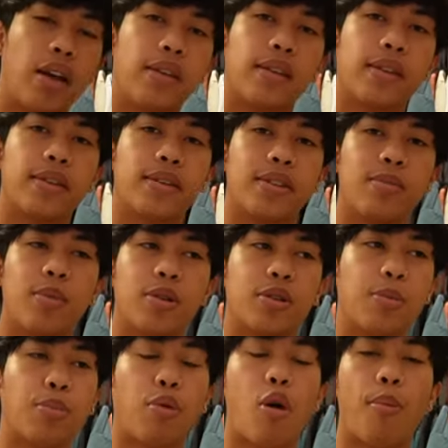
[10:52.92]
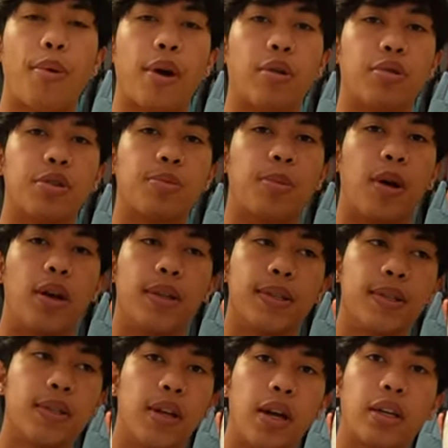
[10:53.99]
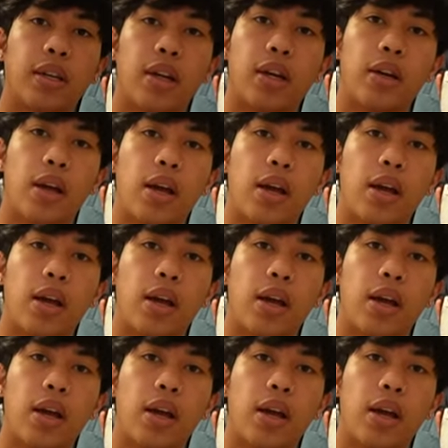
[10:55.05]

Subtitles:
I think this is the most appropriate response that I could